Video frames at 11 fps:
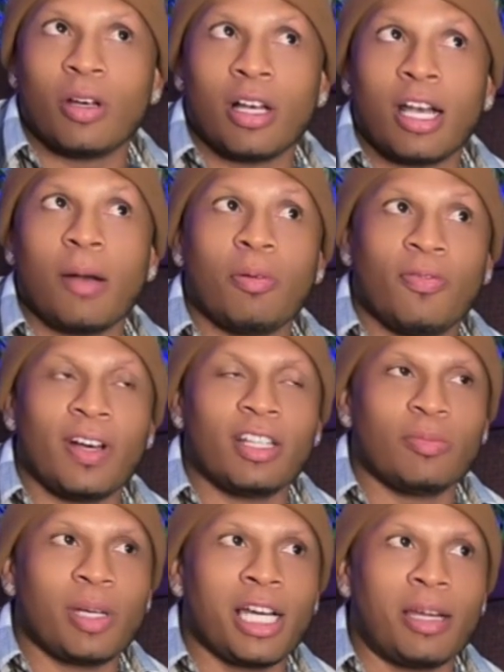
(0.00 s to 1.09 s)
A couple fights
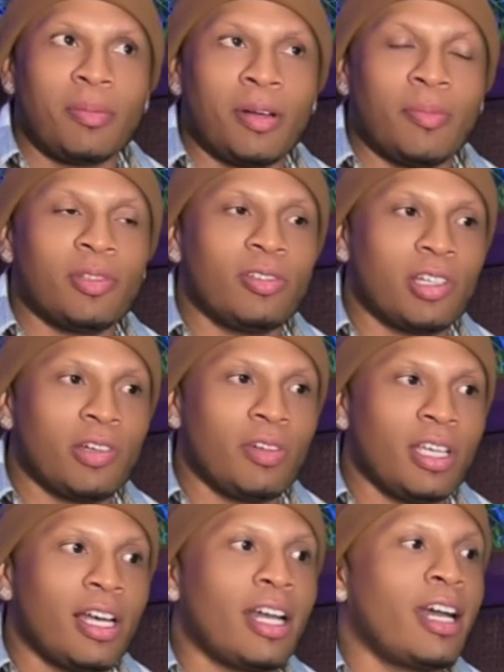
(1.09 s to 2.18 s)
in my amateur
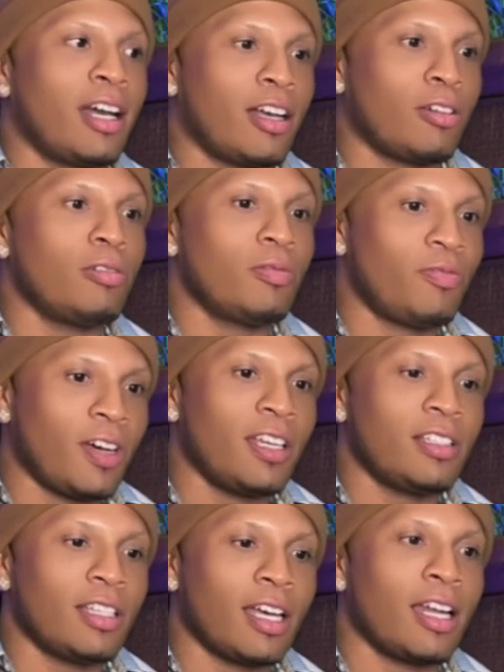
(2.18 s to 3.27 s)
career. I got good
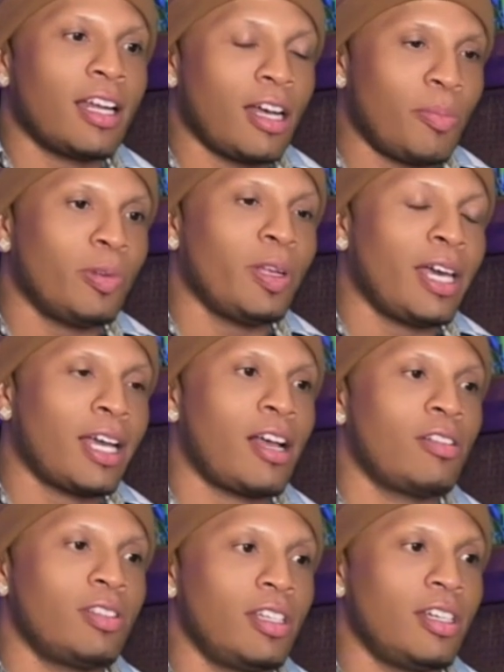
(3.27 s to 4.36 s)
fights. I got a couple of
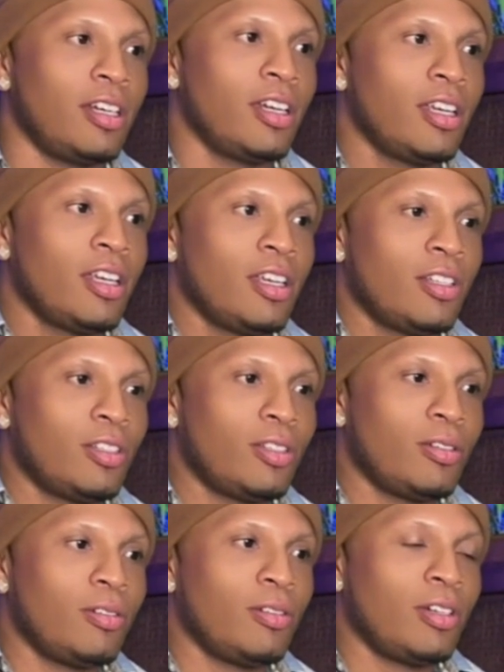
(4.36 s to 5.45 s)
knockouts there. So
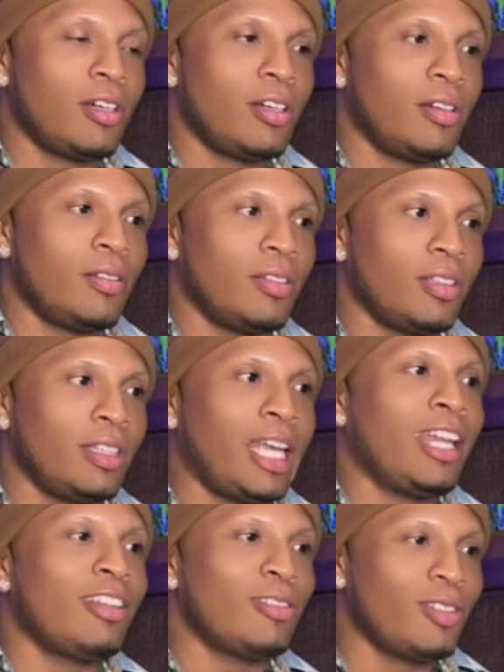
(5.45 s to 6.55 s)

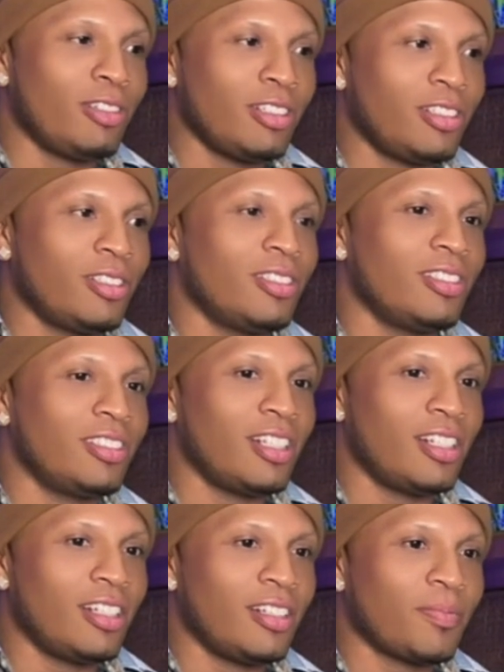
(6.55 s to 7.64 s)
Daniel Donaldson,
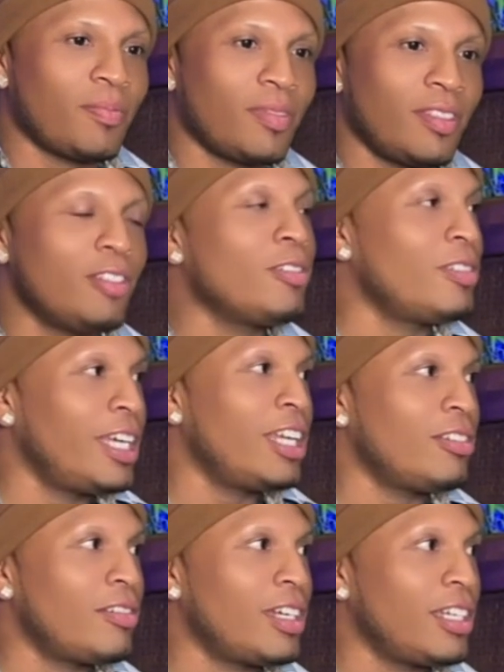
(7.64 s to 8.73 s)
you know Daniel, right?